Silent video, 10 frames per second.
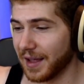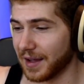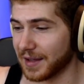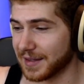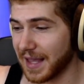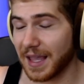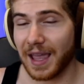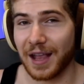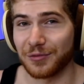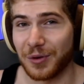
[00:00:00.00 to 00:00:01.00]

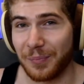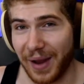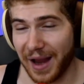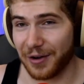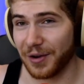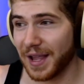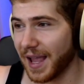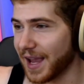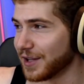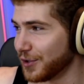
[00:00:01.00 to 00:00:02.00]
take and repair
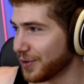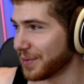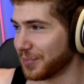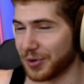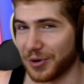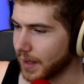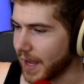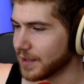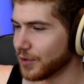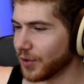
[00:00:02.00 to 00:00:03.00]
a new computer.
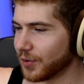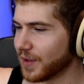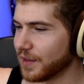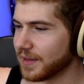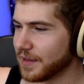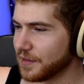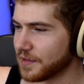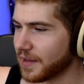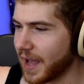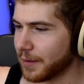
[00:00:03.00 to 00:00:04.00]
And you know, this
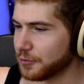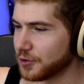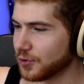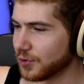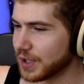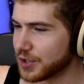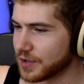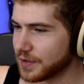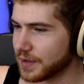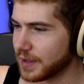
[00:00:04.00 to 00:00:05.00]
is absolutely
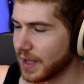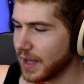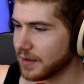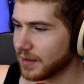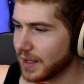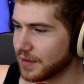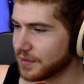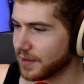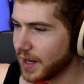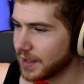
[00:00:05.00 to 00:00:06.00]
just
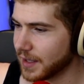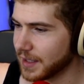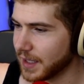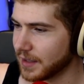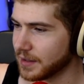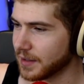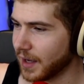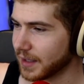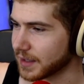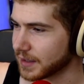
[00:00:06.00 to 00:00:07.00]
insane and
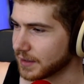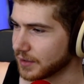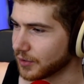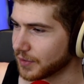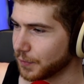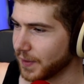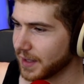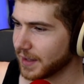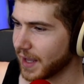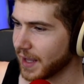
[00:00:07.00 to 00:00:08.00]
idiotic. You know, the
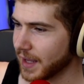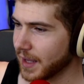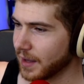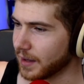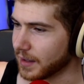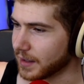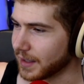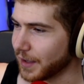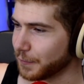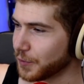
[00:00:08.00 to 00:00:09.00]
thing that
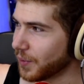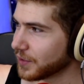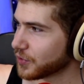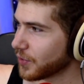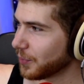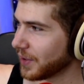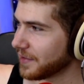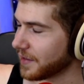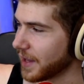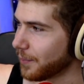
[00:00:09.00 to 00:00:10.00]
if you want to
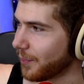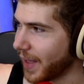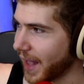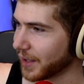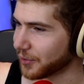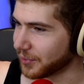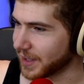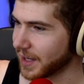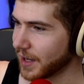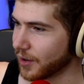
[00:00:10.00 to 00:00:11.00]
replace a
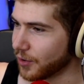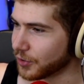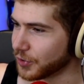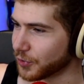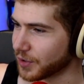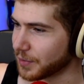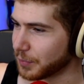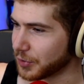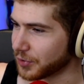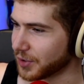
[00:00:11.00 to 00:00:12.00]
battery on your
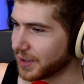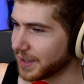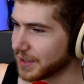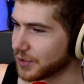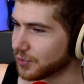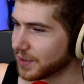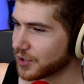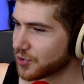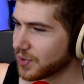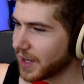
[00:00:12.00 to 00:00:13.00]
computer, you
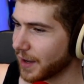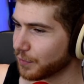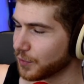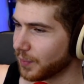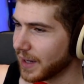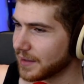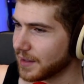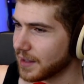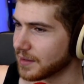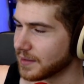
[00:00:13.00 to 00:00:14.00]
literally have to buy the
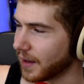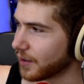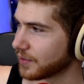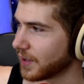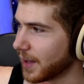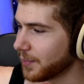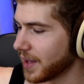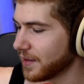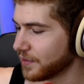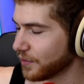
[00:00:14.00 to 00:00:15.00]
entire top
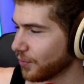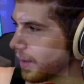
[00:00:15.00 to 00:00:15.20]
case as well.